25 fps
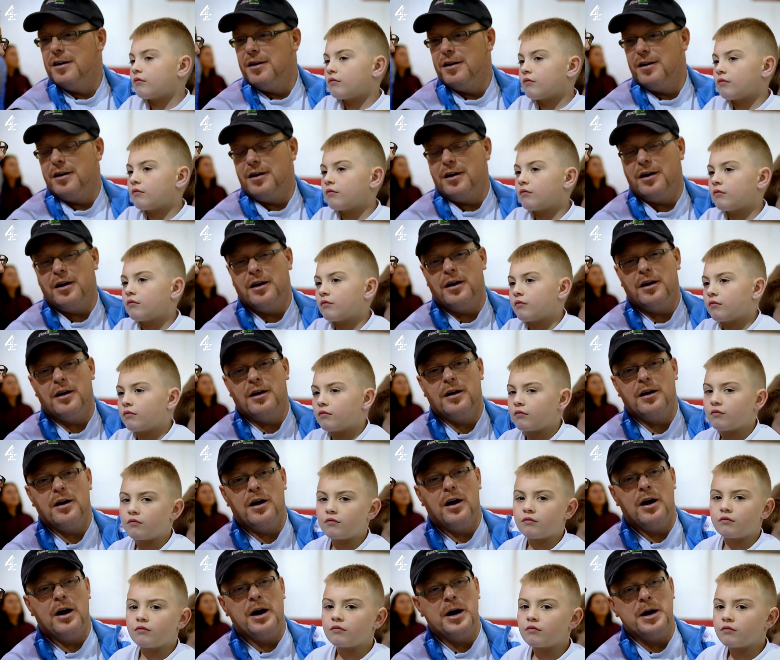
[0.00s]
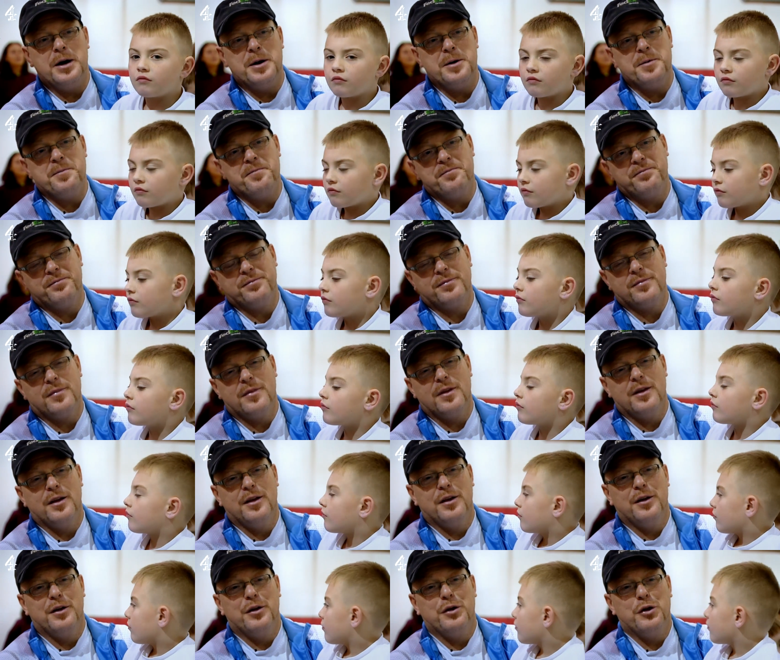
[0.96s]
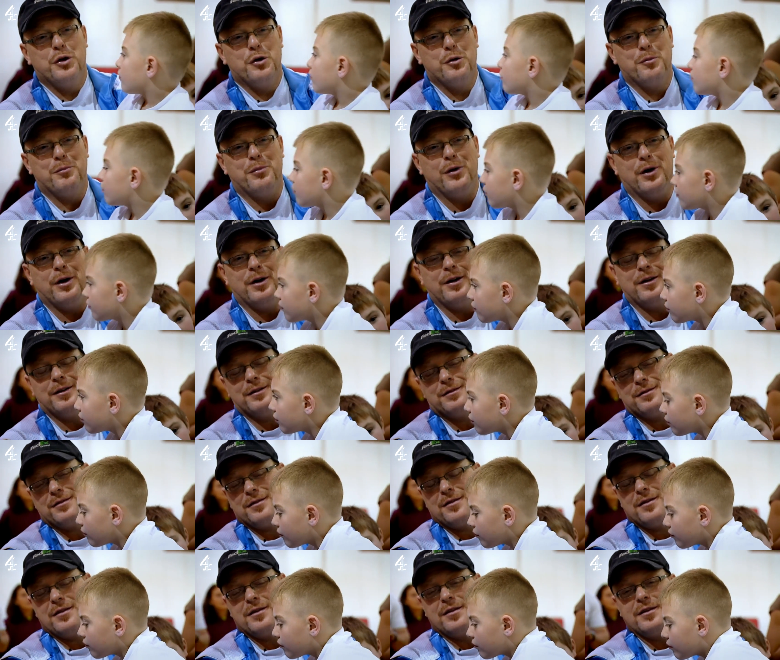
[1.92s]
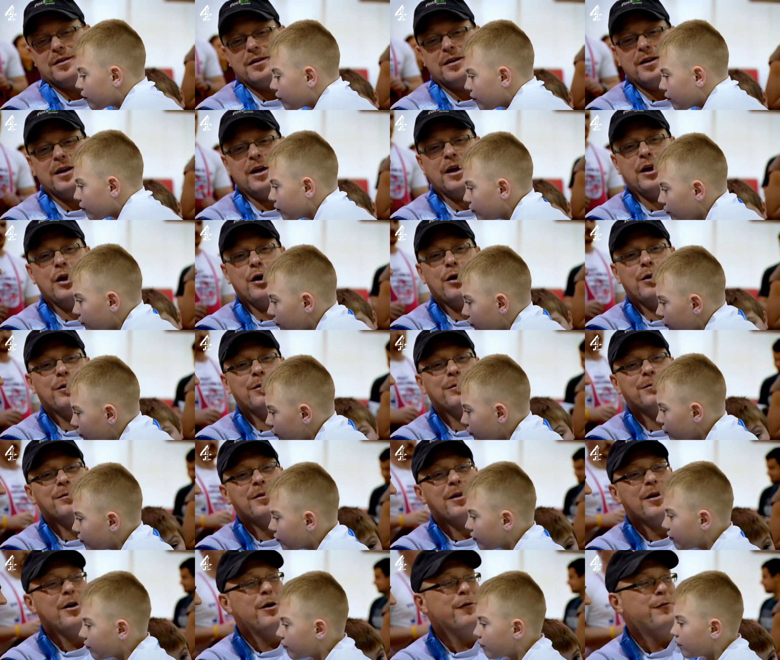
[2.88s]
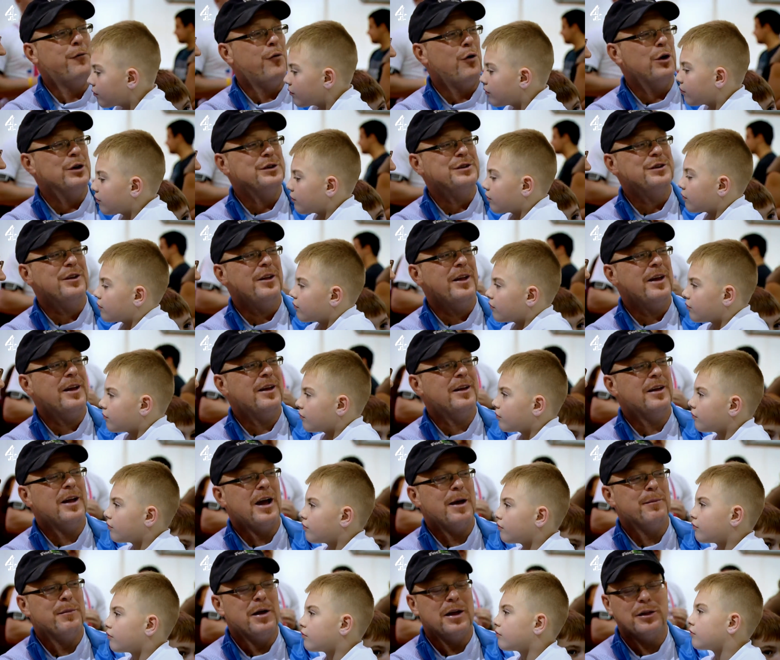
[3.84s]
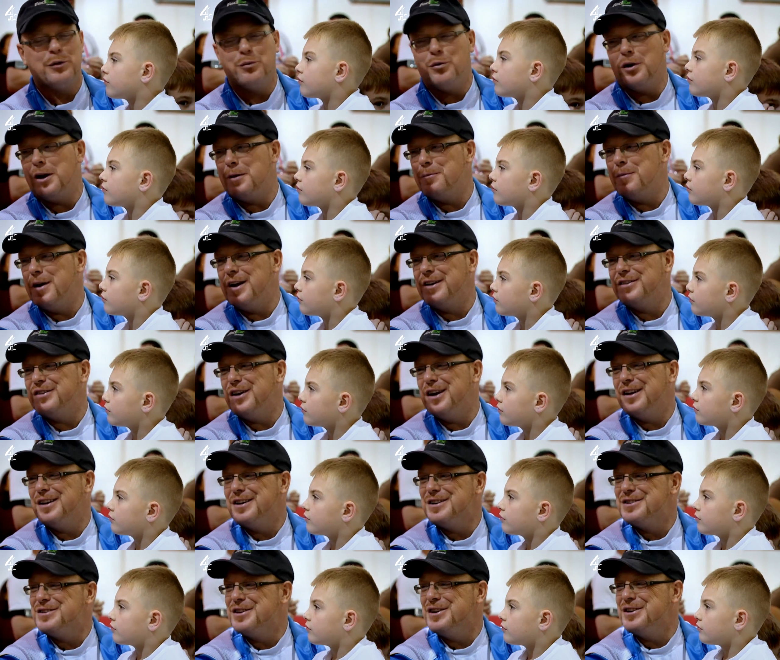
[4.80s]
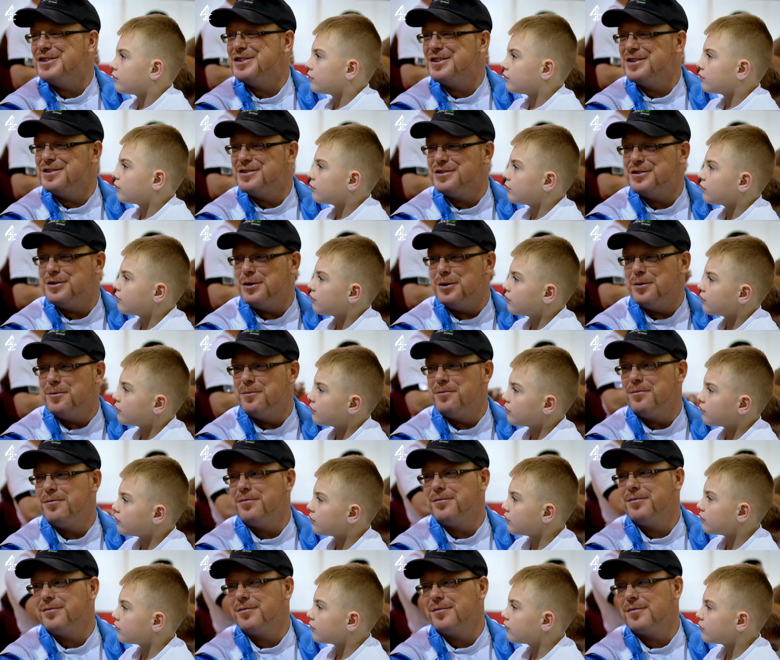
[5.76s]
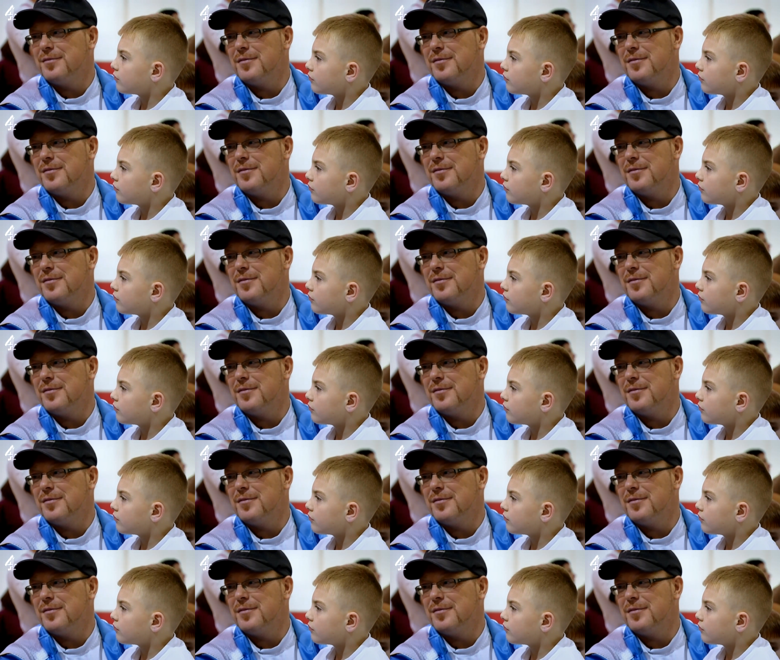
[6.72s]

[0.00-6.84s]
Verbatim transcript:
Speaker 1: Yeah. Um, but, you know, unfortunately, I'm not the one that makes that decision, so.